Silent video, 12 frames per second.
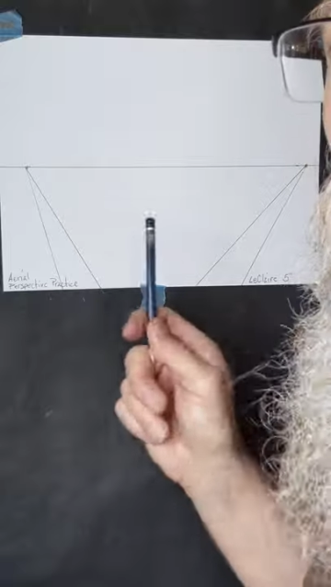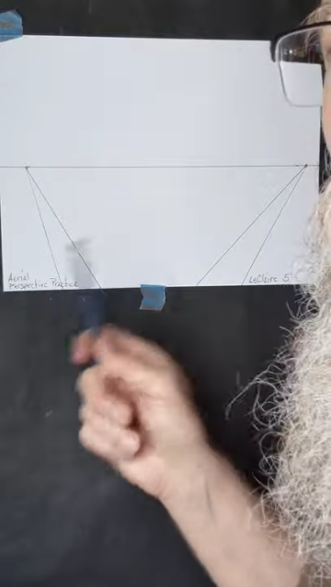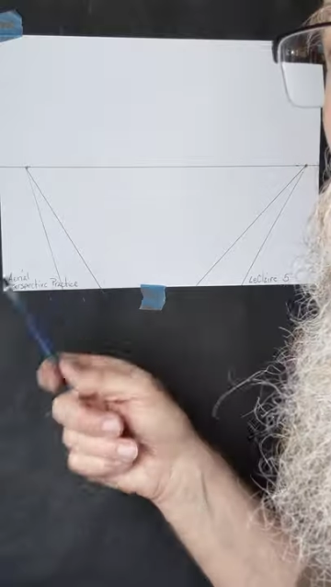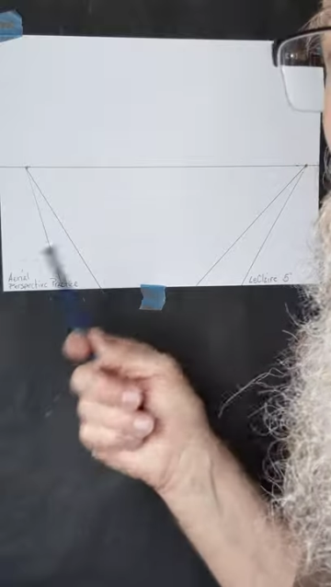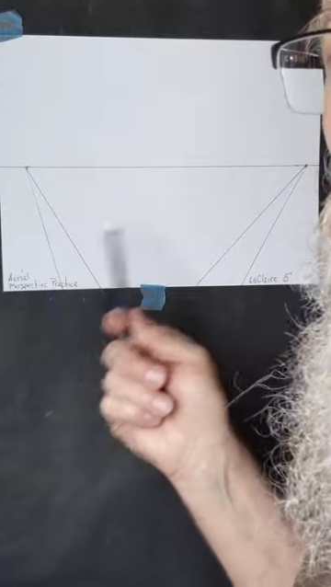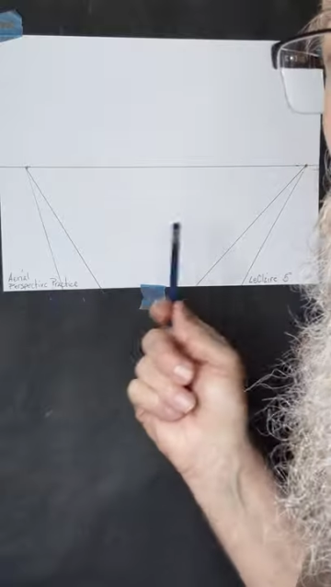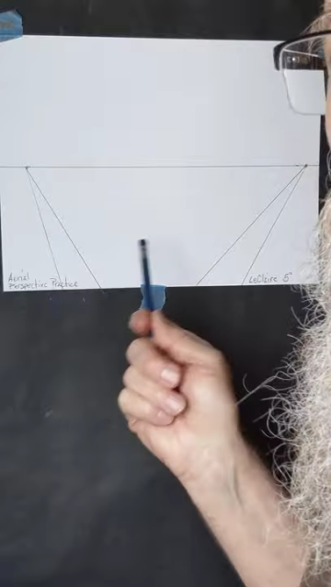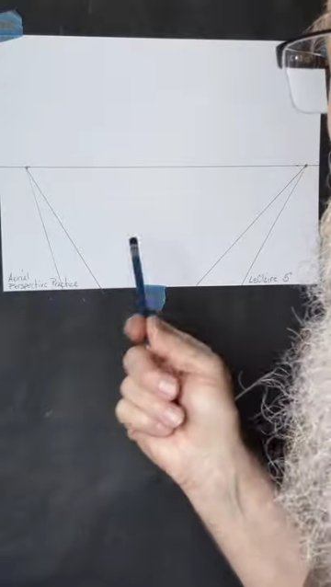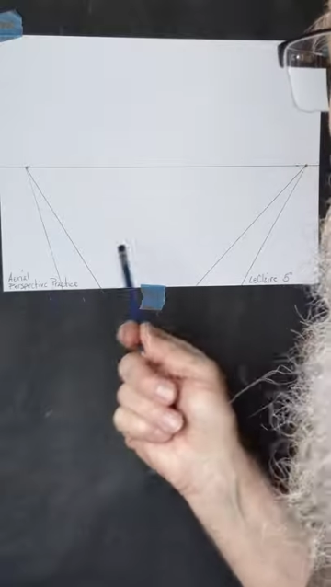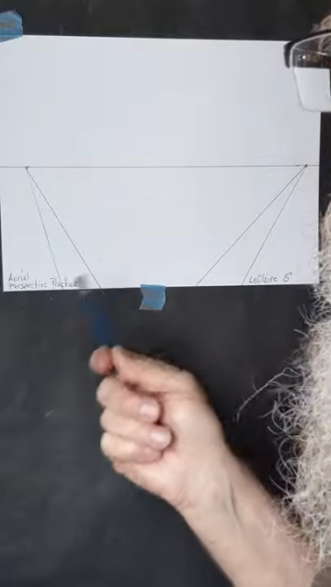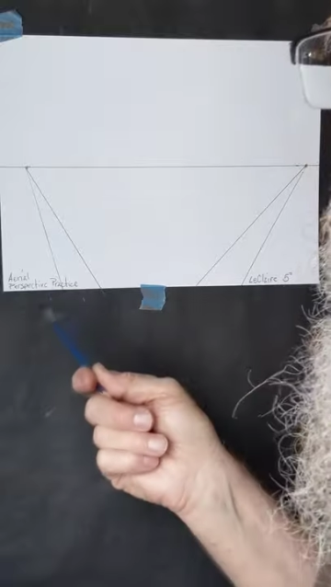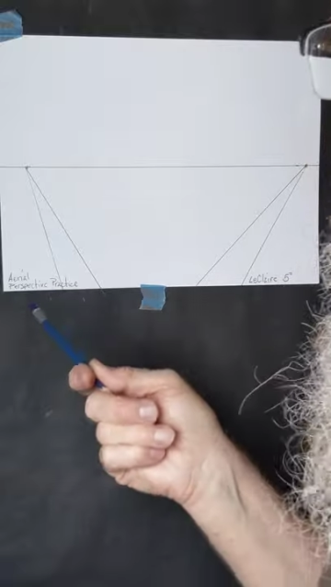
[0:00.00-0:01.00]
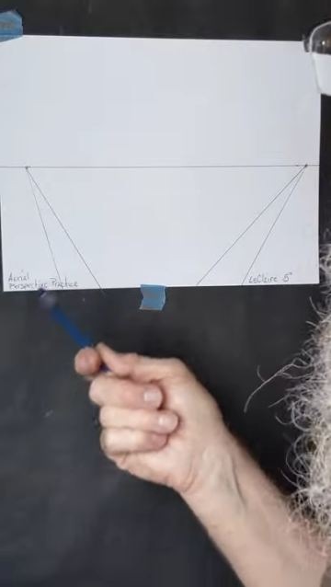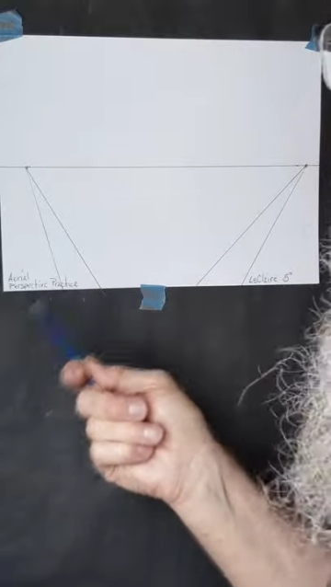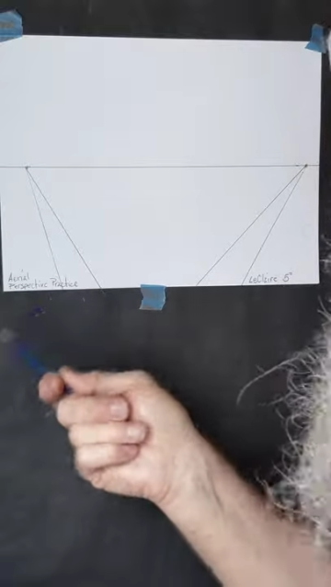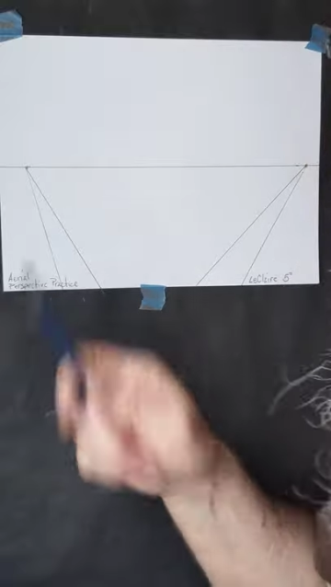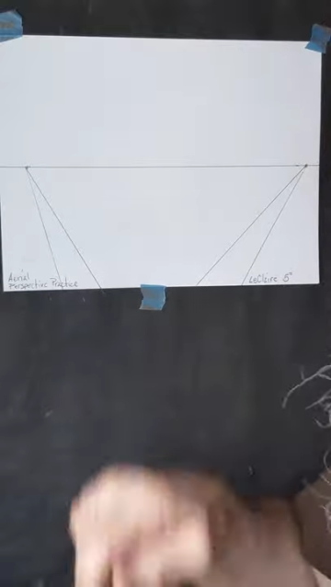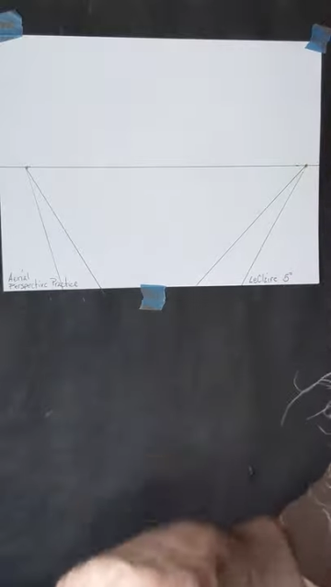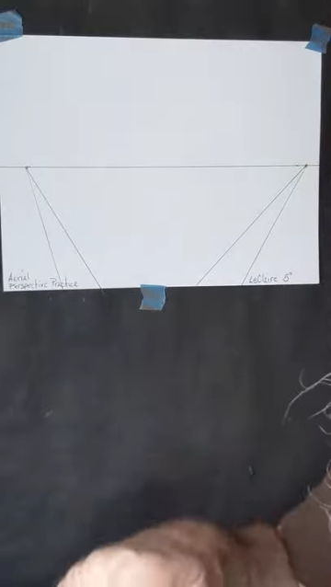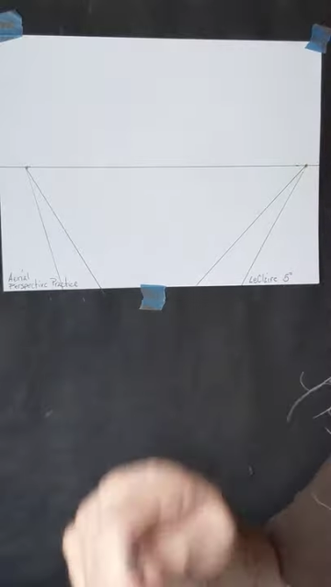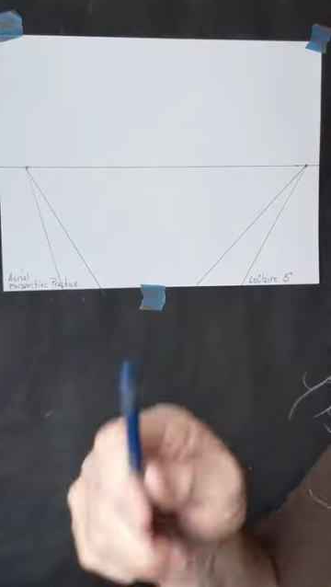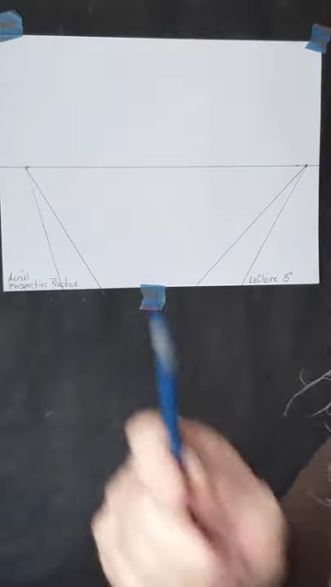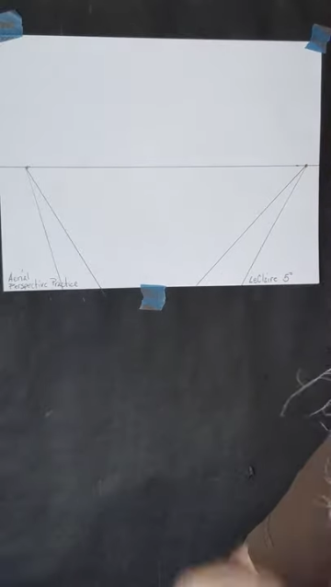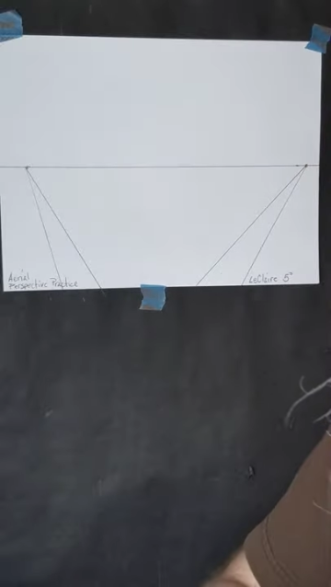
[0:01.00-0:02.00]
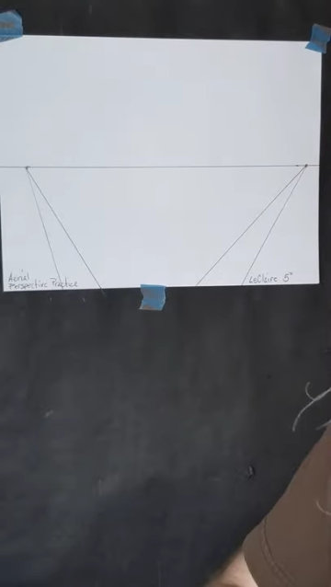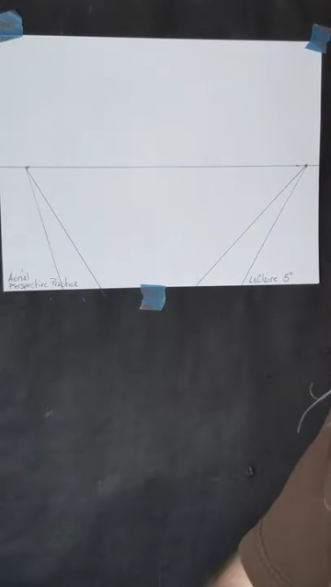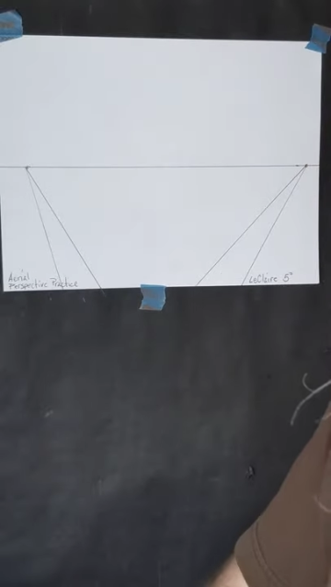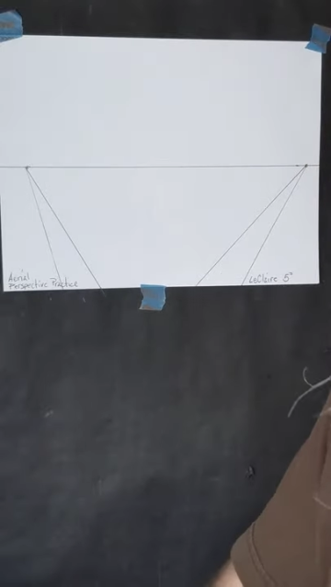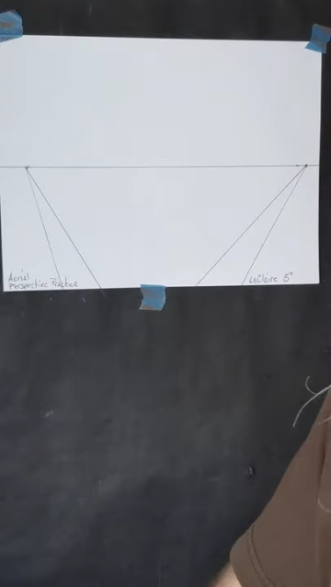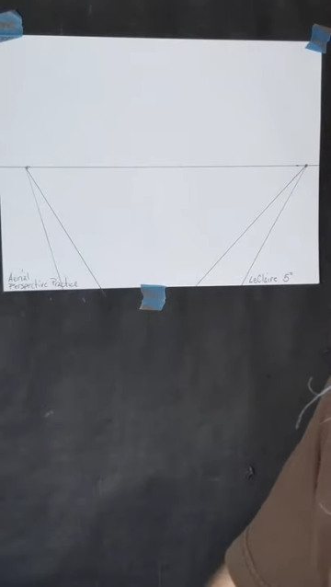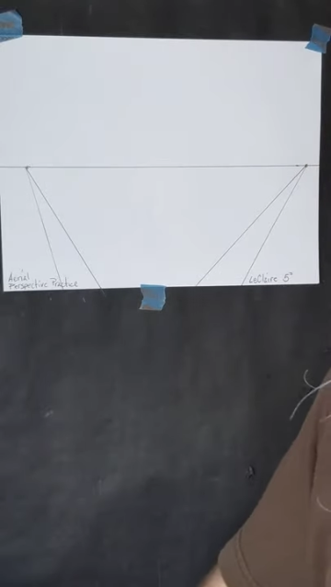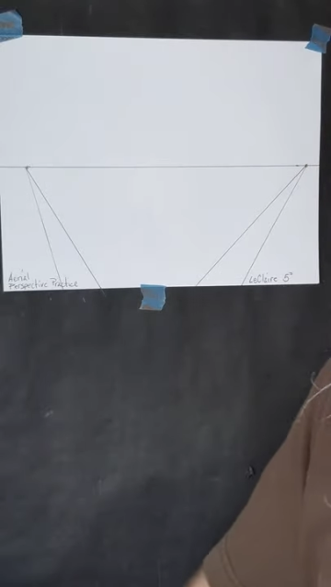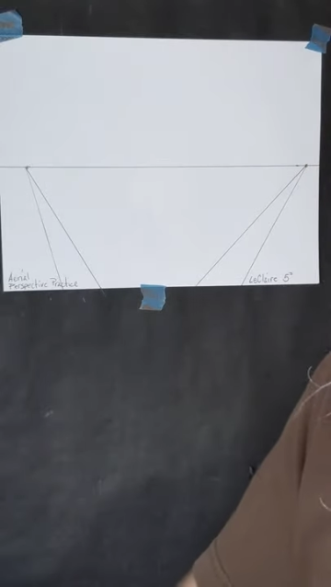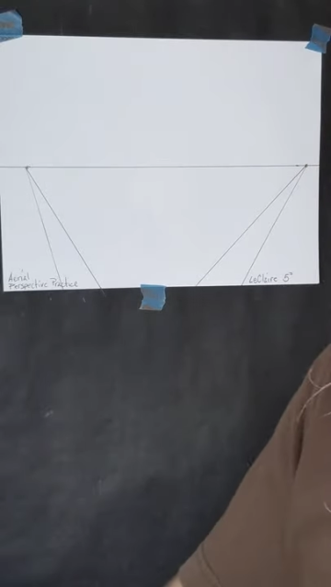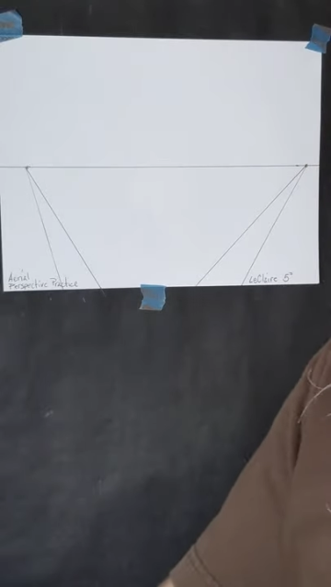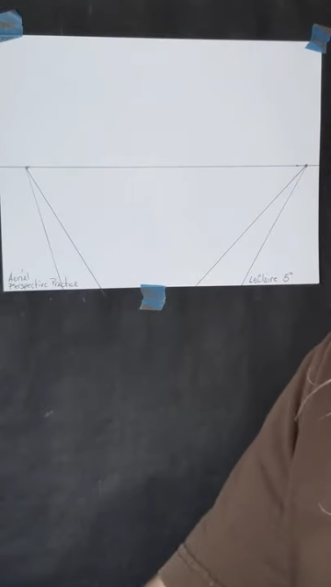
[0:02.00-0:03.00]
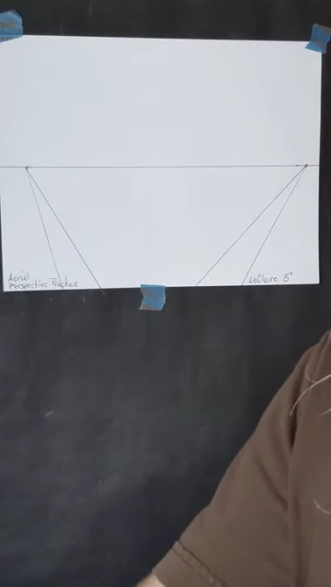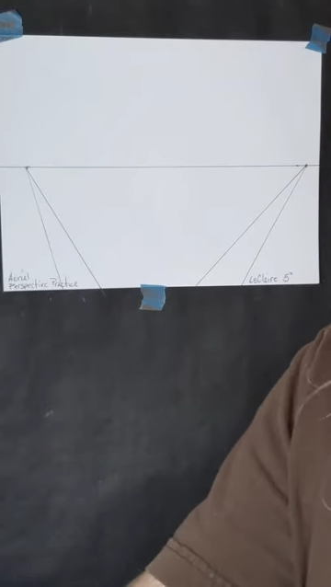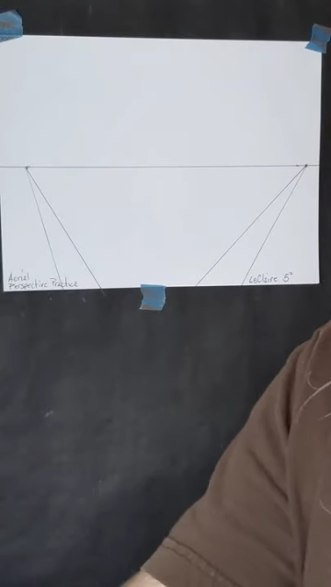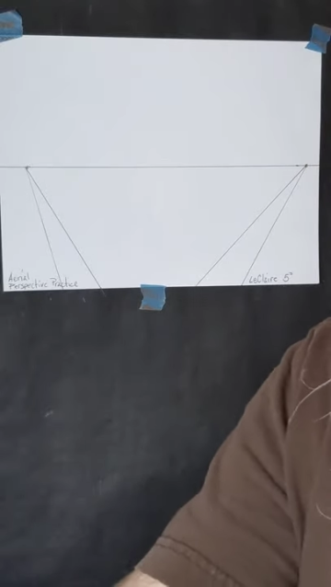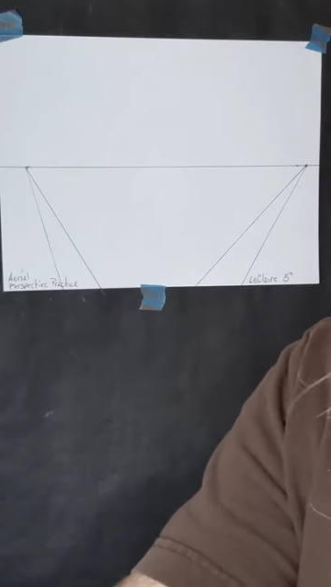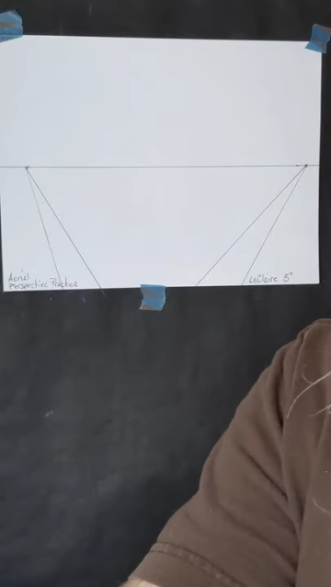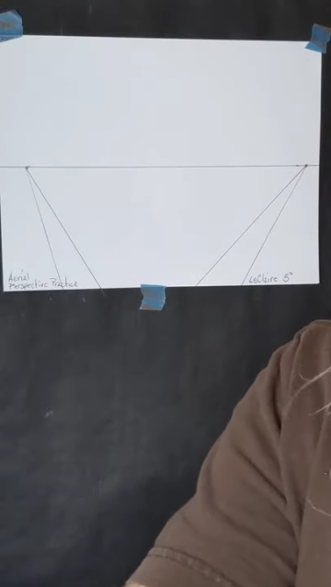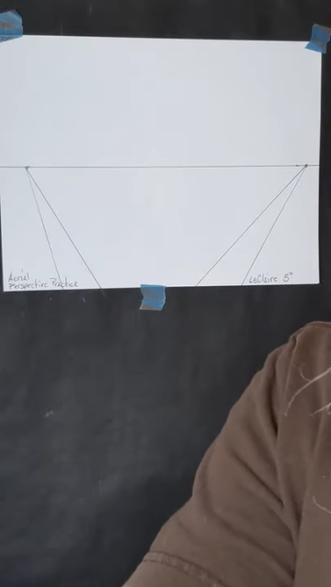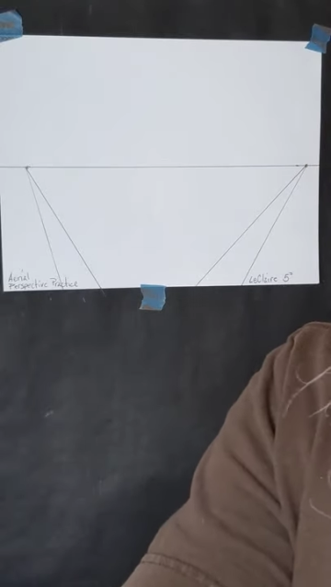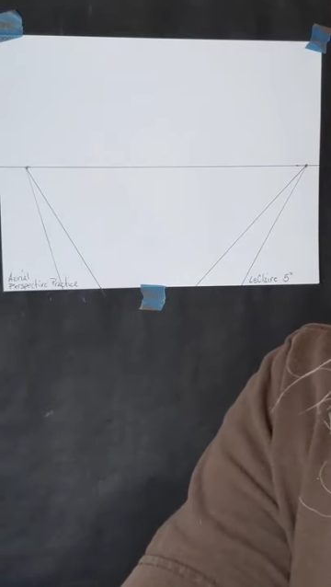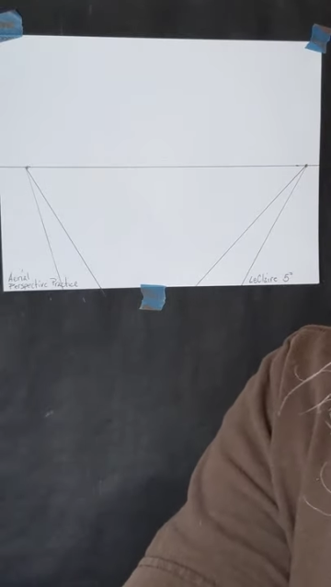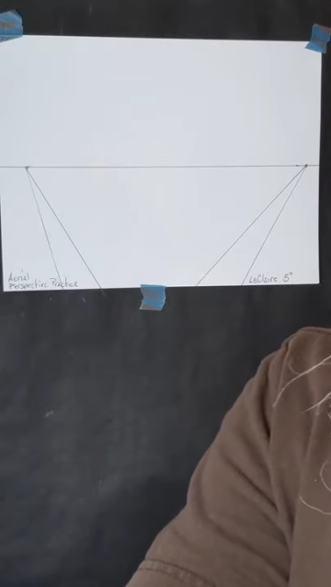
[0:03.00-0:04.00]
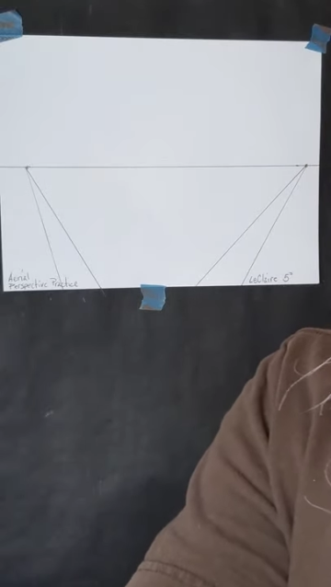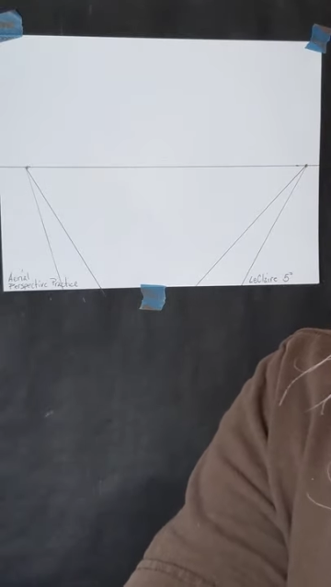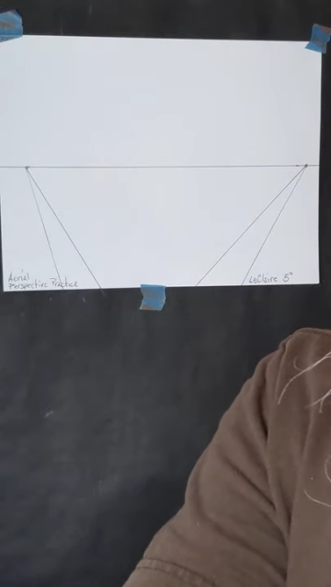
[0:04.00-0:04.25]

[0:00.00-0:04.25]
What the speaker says: (no speaker visible)